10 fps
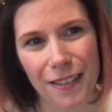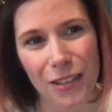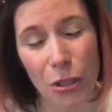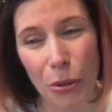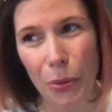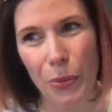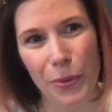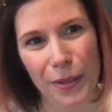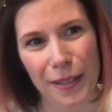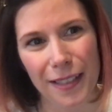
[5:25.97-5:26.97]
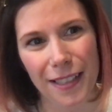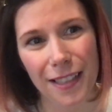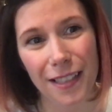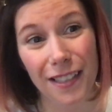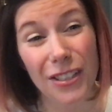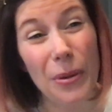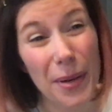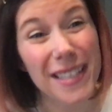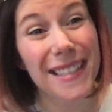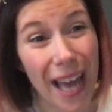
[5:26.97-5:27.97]
to
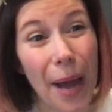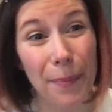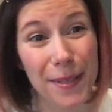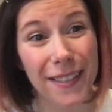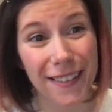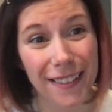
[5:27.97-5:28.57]
accept.